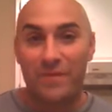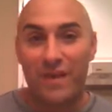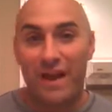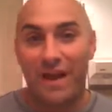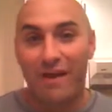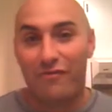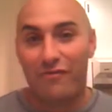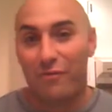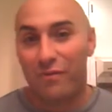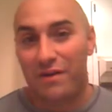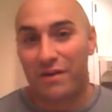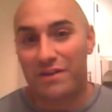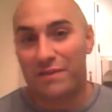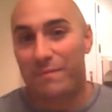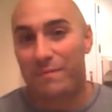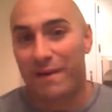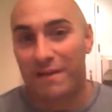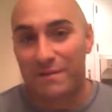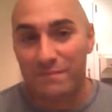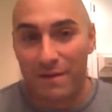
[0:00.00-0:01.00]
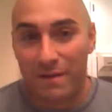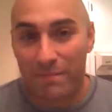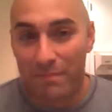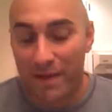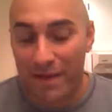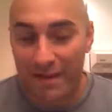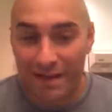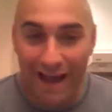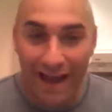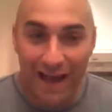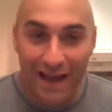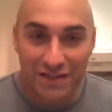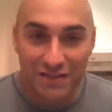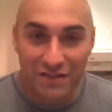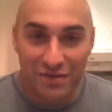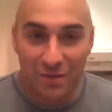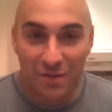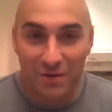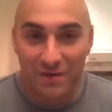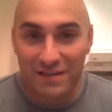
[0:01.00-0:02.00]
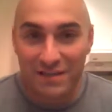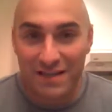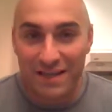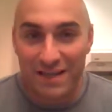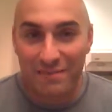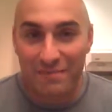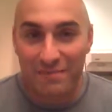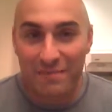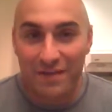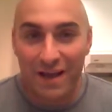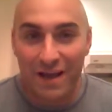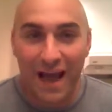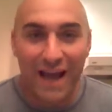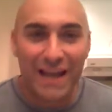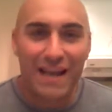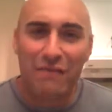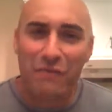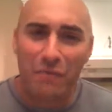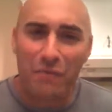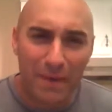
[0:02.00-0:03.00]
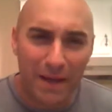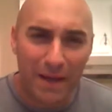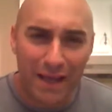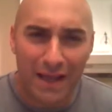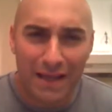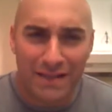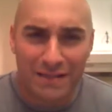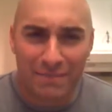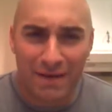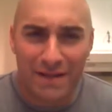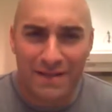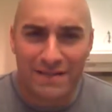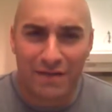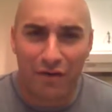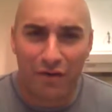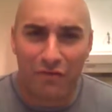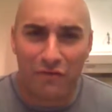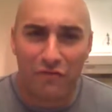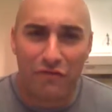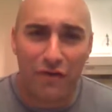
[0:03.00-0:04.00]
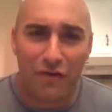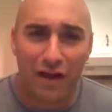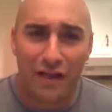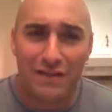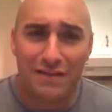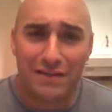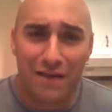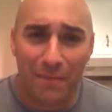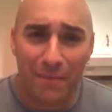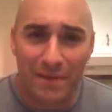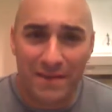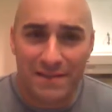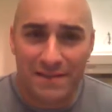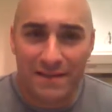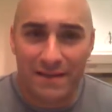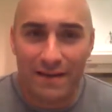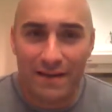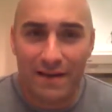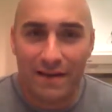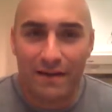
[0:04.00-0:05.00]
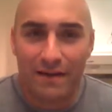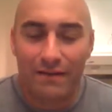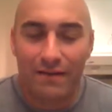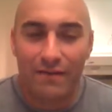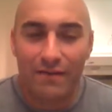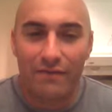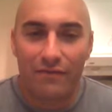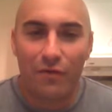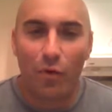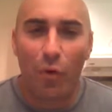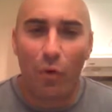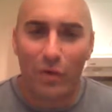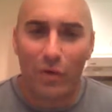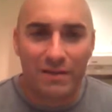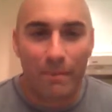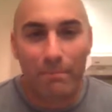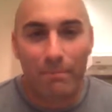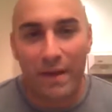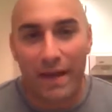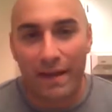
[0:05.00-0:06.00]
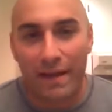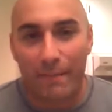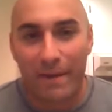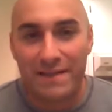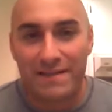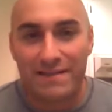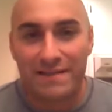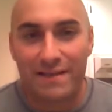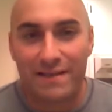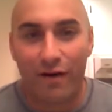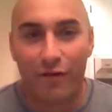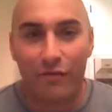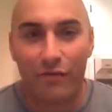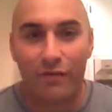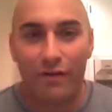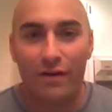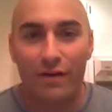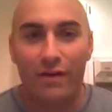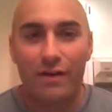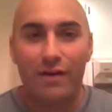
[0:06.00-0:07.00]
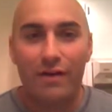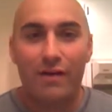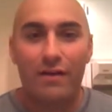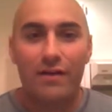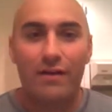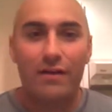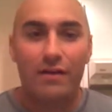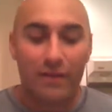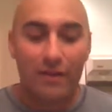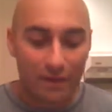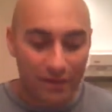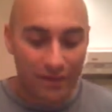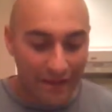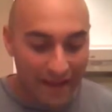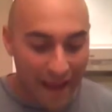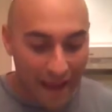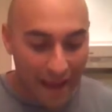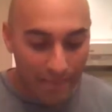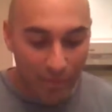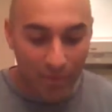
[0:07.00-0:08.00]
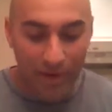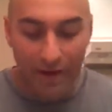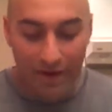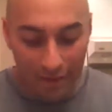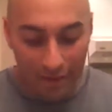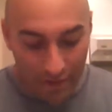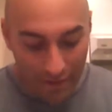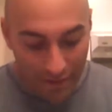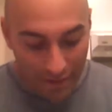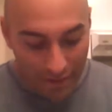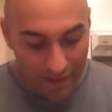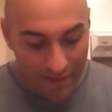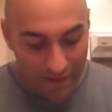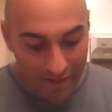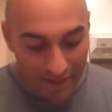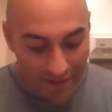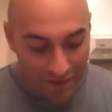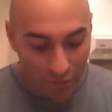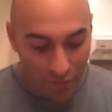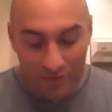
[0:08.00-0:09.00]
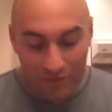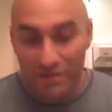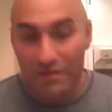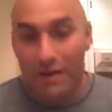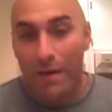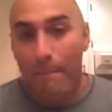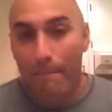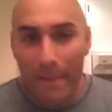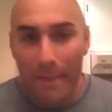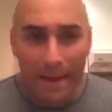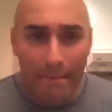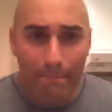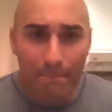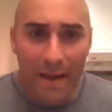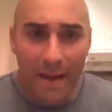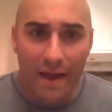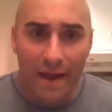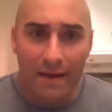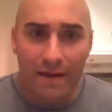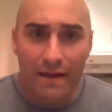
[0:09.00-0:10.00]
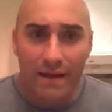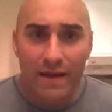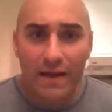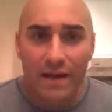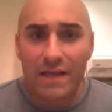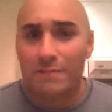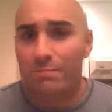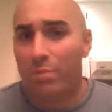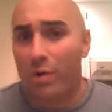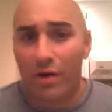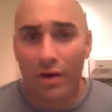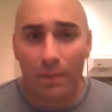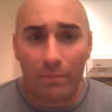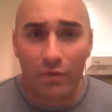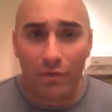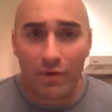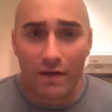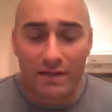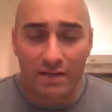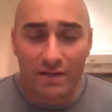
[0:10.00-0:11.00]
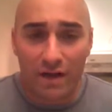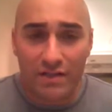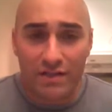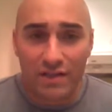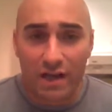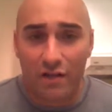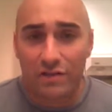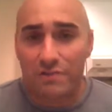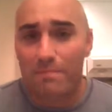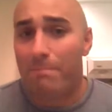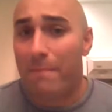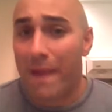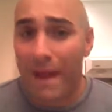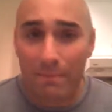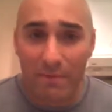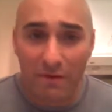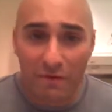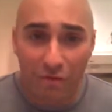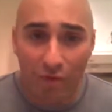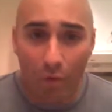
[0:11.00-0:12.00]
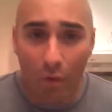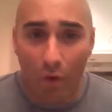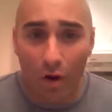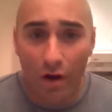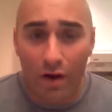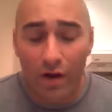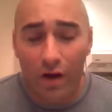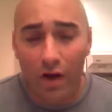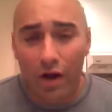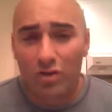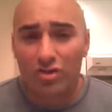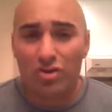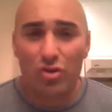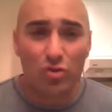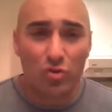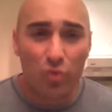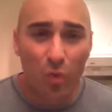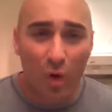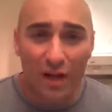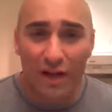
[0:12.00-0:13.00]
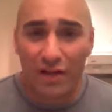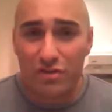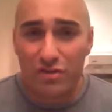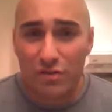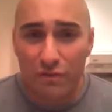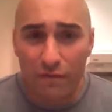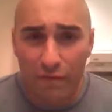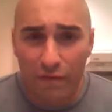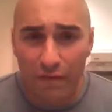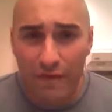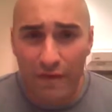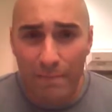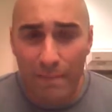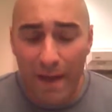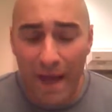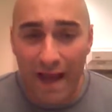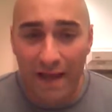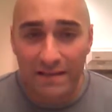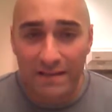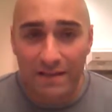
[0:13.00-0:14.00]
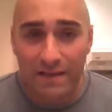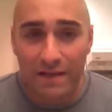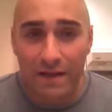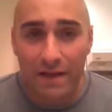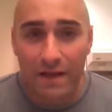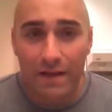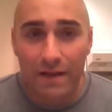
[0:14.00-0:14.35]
Everyone expects me to pick the high scoring team. I never pick against myself, you fucking dummies. Of course I'm picking myself. The game breaker in this one, Big Ben. He's putting up 3 touchdowns, maybe 4, 220 to 250 passing.